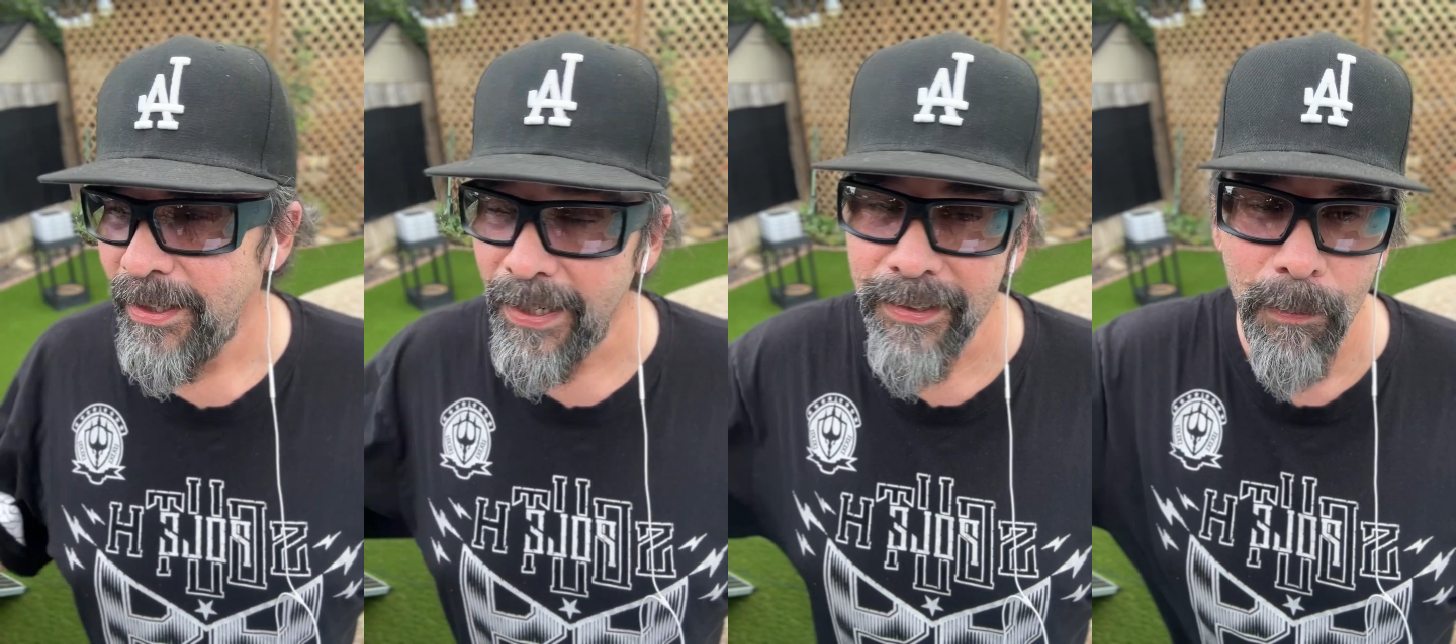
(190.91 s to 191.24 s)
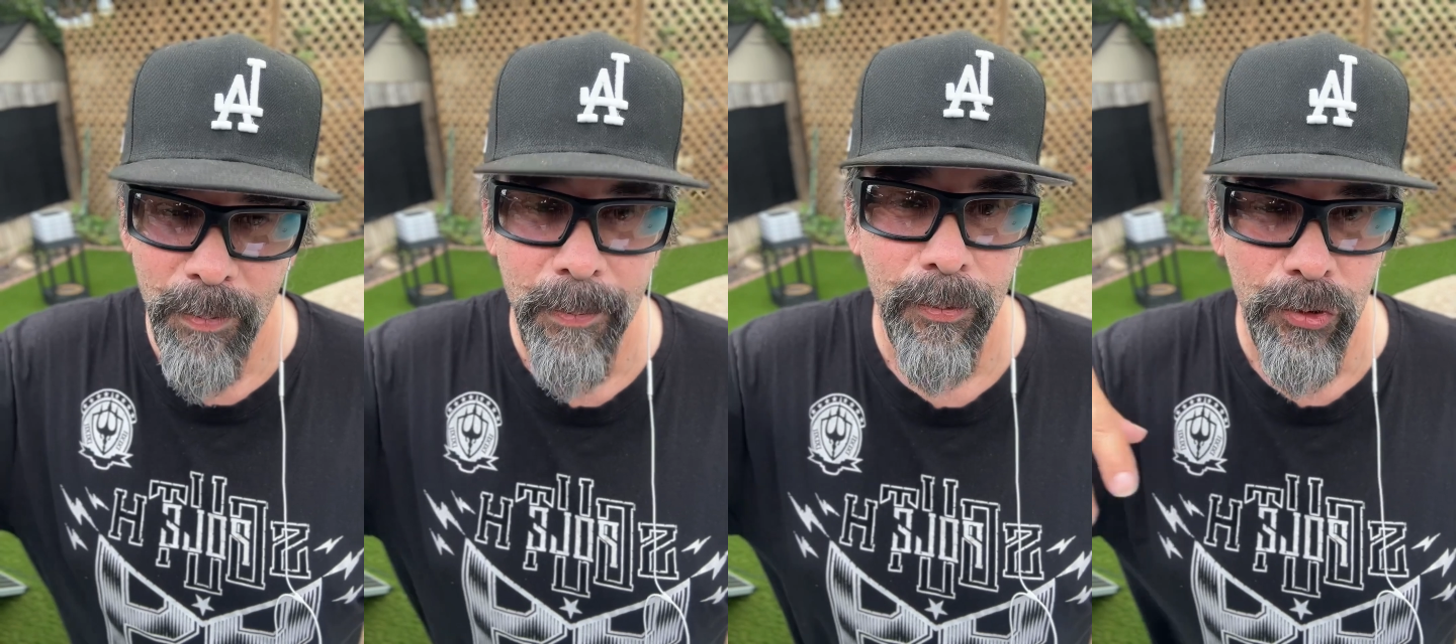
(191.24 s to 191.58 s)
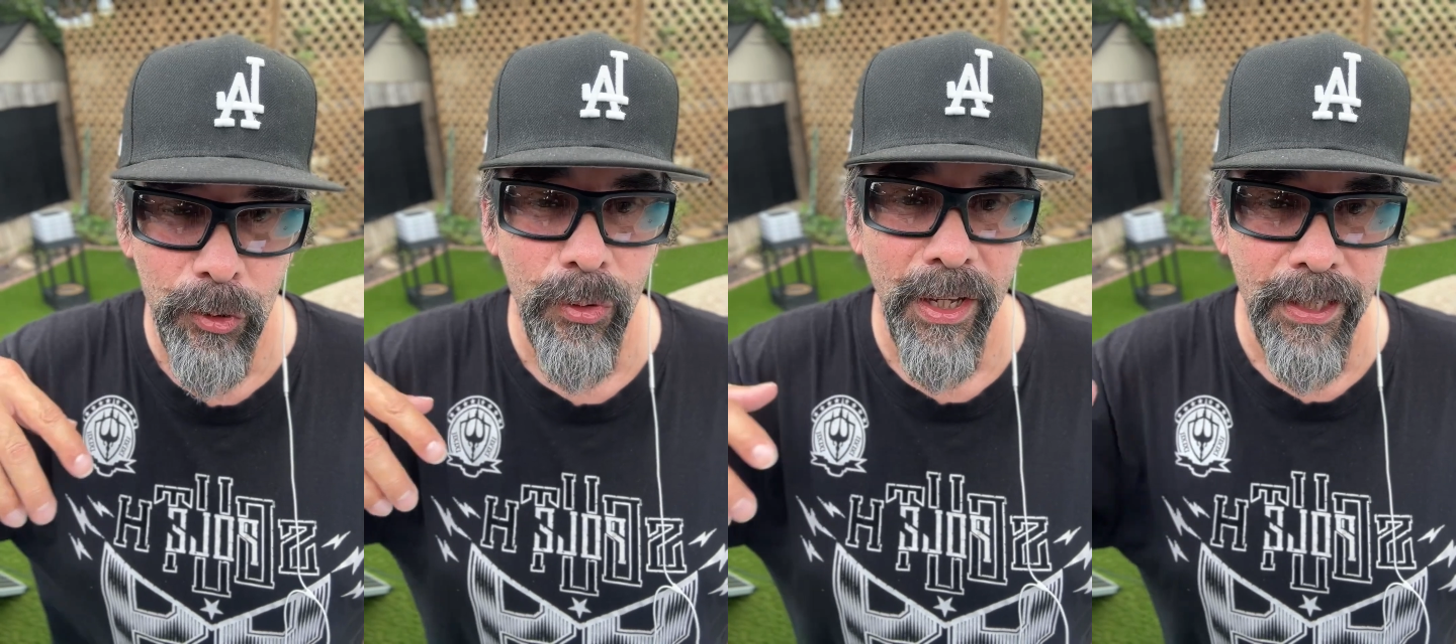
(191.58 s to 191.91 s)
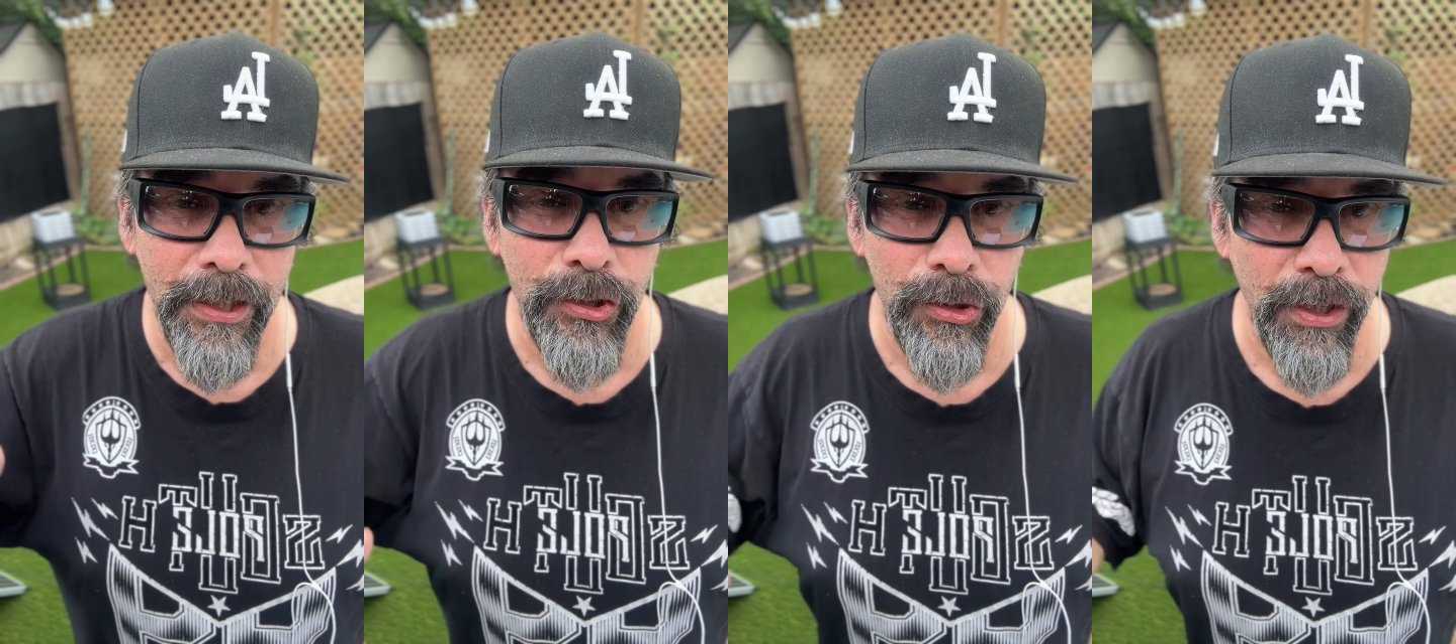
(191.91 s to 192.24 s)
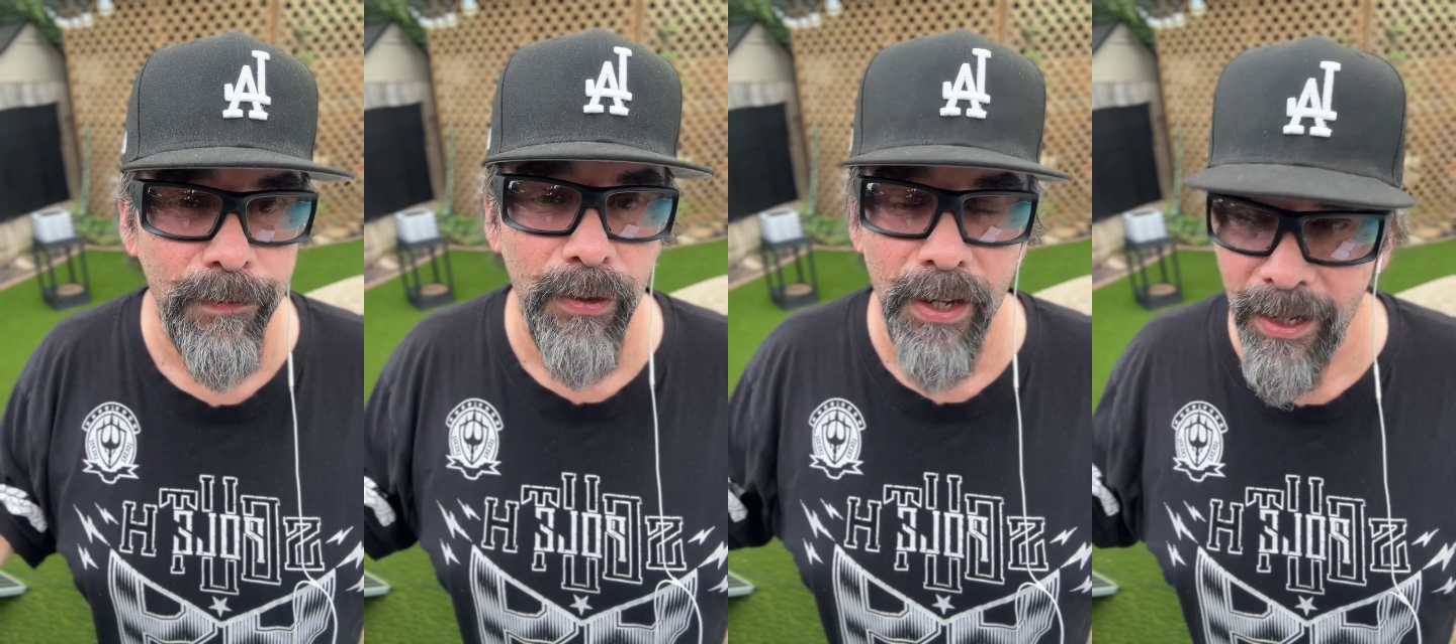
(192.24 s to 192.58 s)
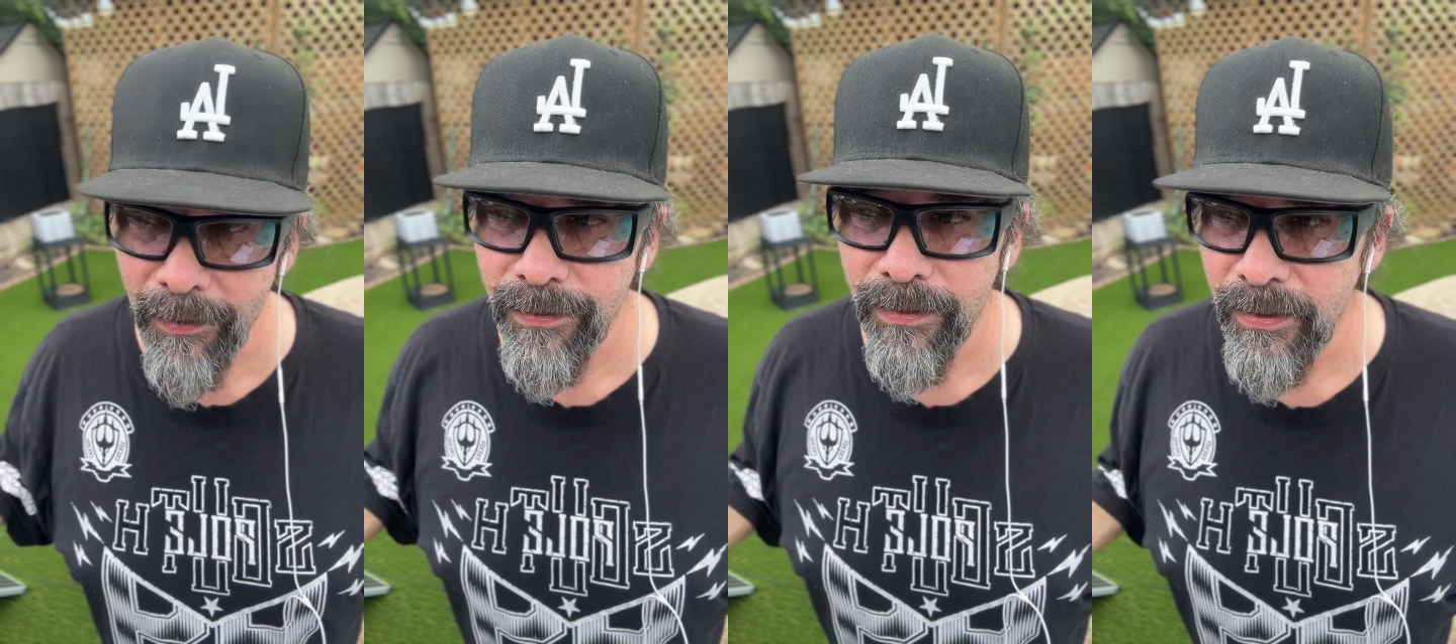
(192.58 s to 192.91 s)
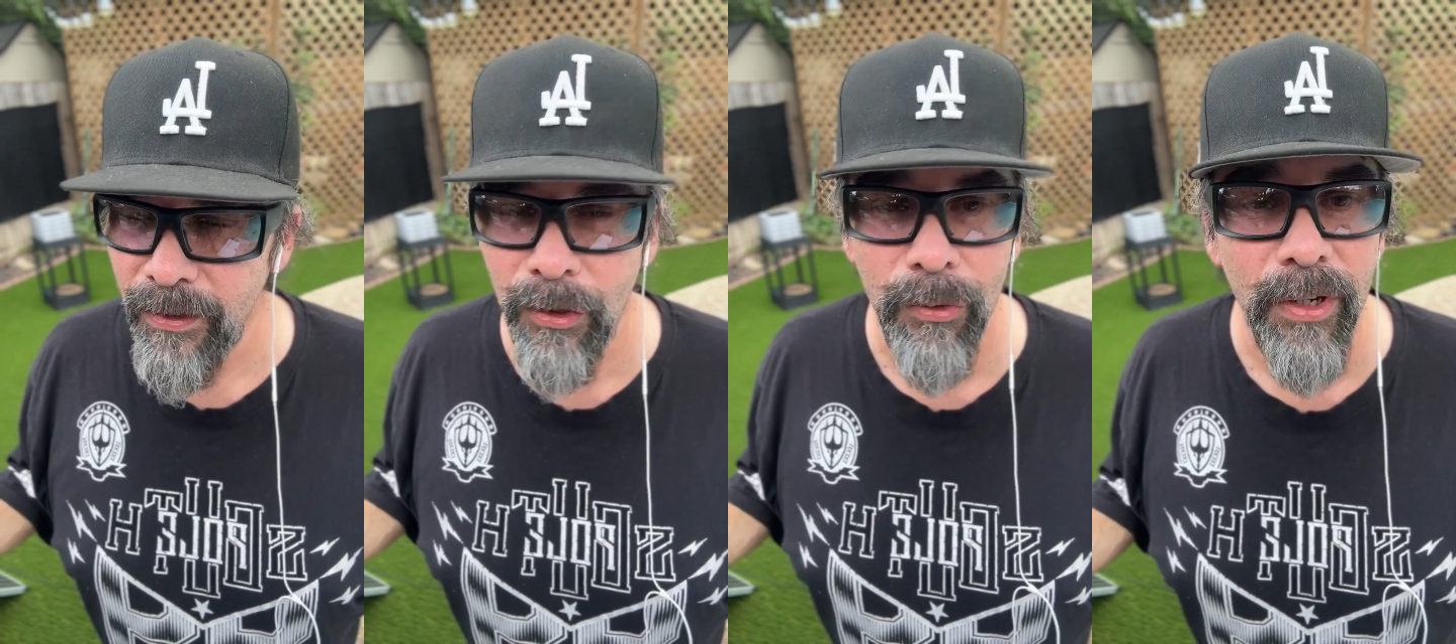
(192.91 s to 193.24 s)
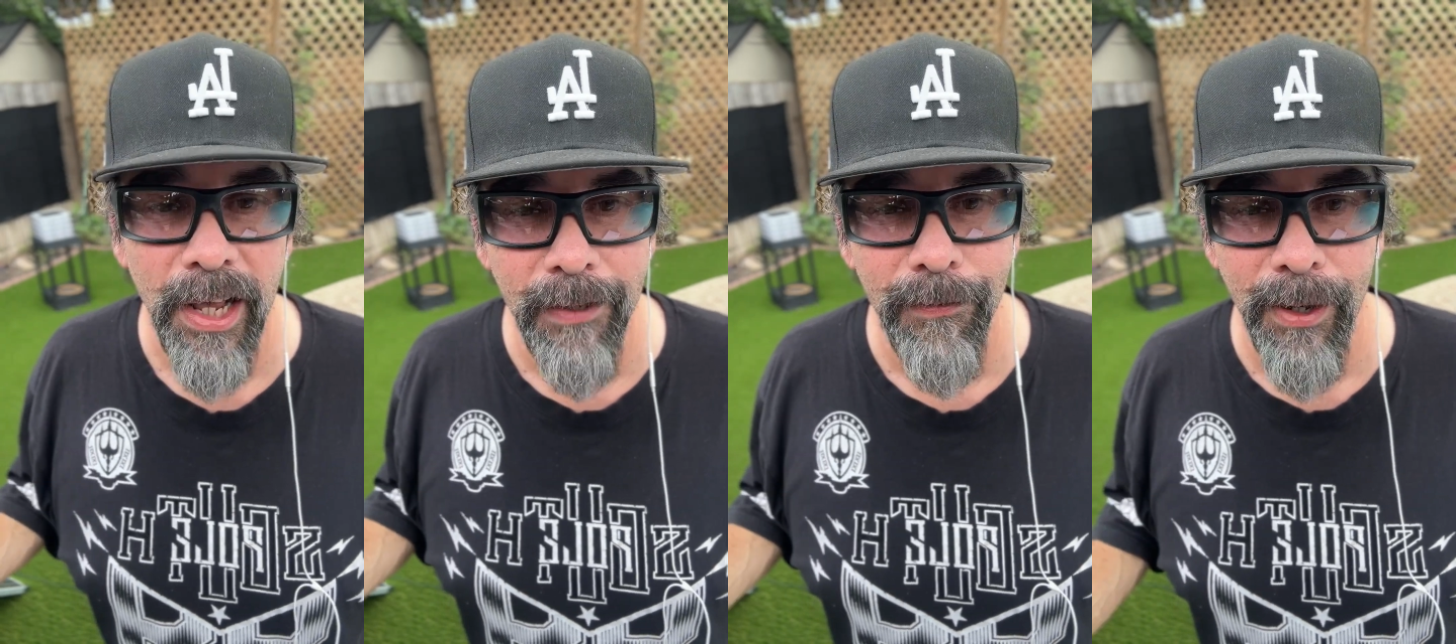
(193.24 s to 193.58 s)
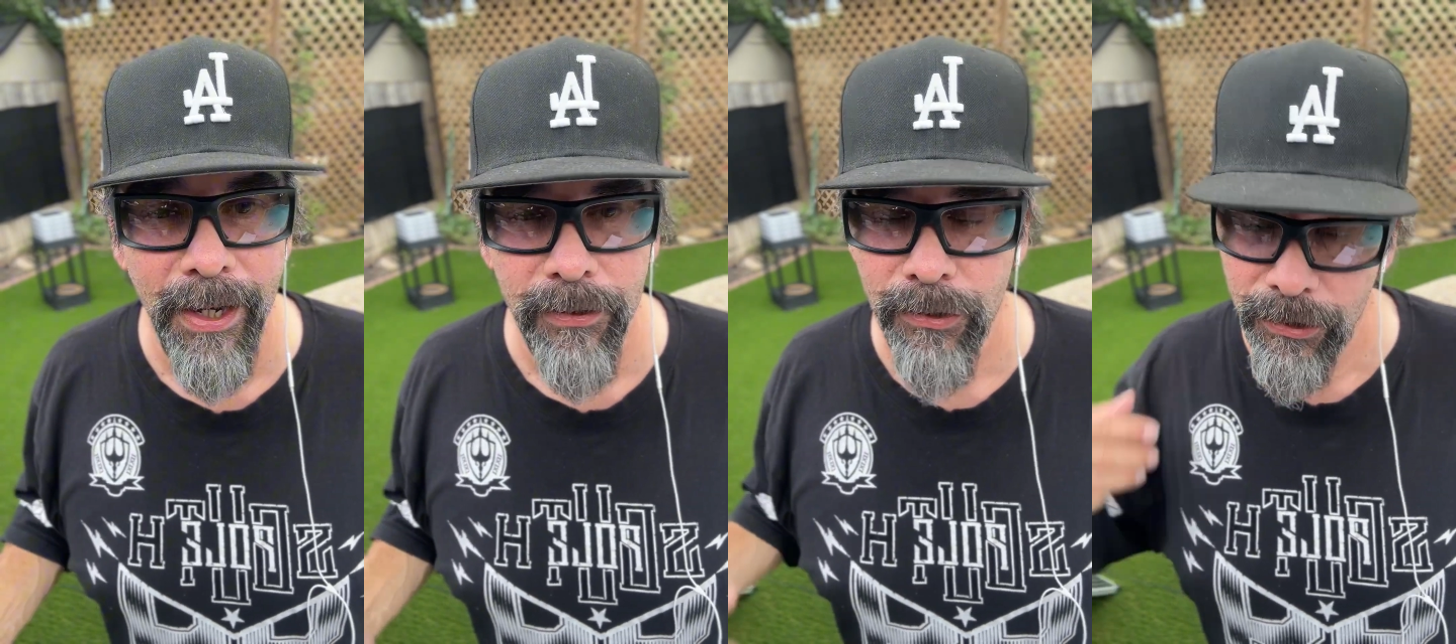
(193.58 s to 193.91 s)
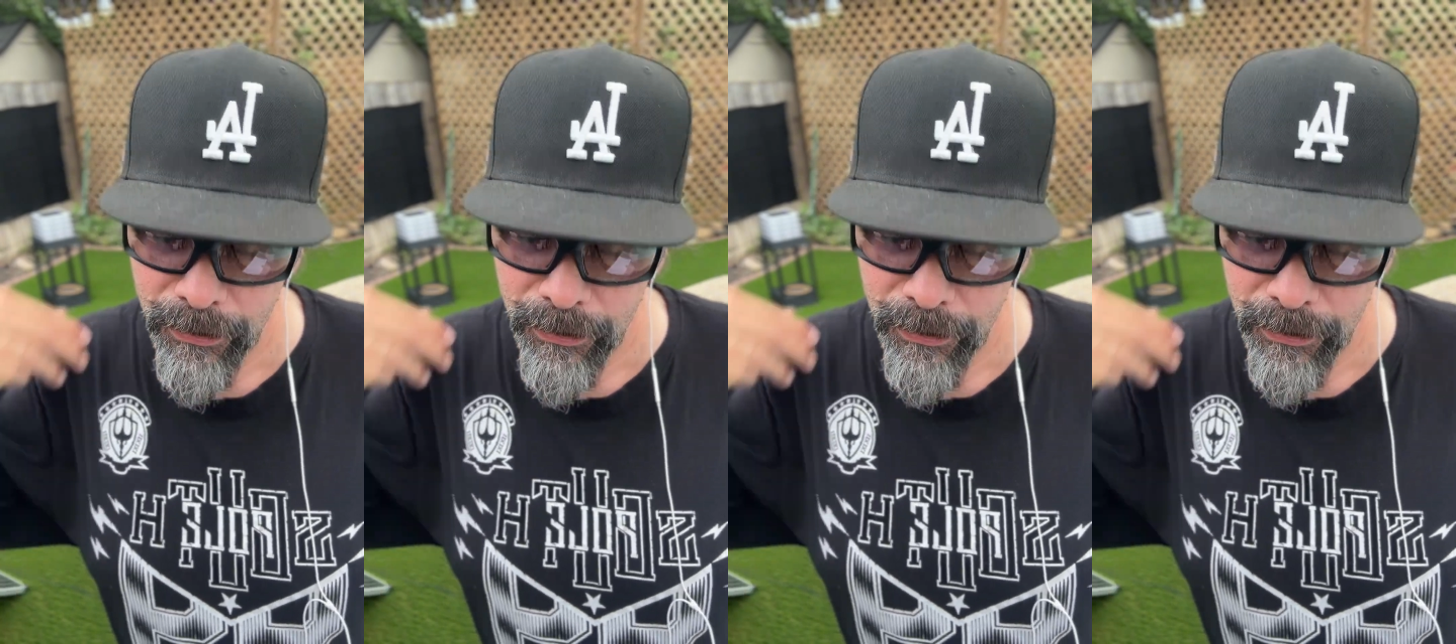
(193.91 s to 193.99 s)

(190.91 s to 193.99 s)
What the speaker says: That's how people do get injured if you have live rounds or